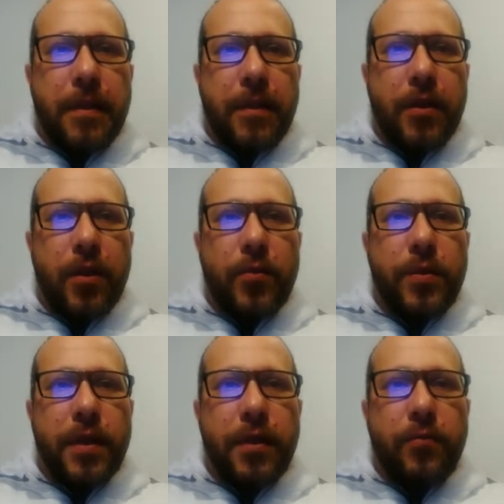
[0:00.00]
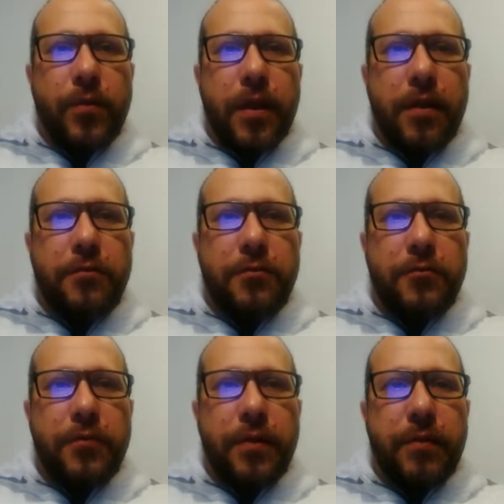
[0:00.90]
Note that we are
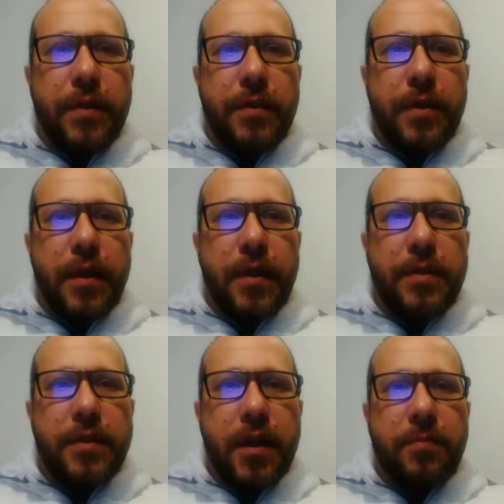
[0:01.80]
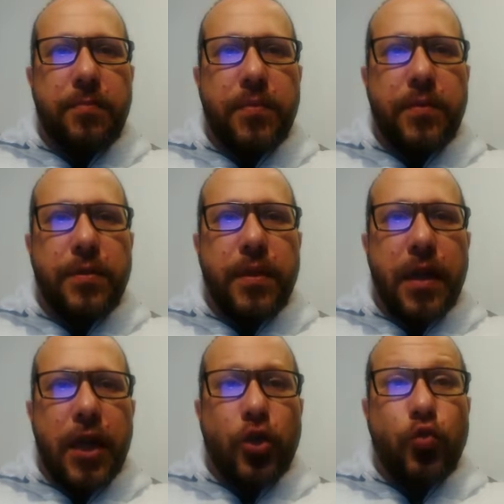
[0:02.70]
retrieving Scopus
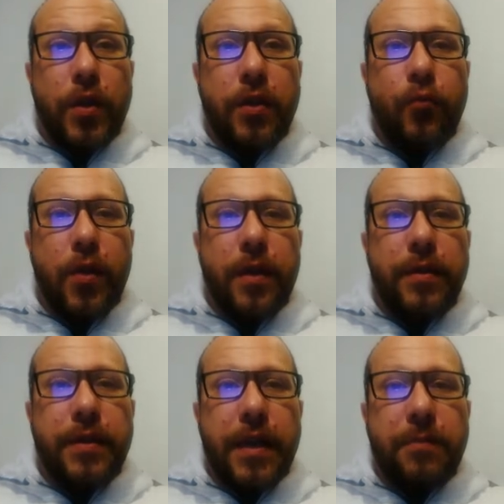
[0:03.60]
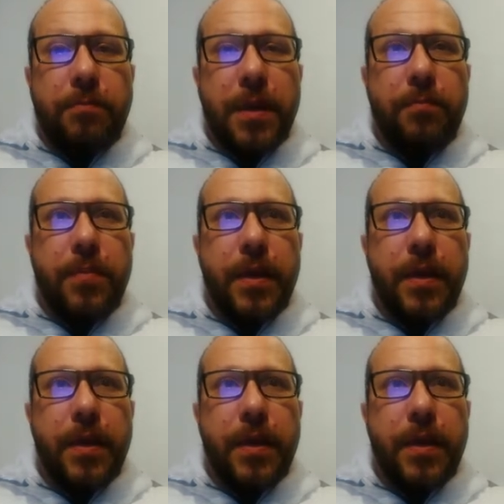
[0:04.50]
21.bib,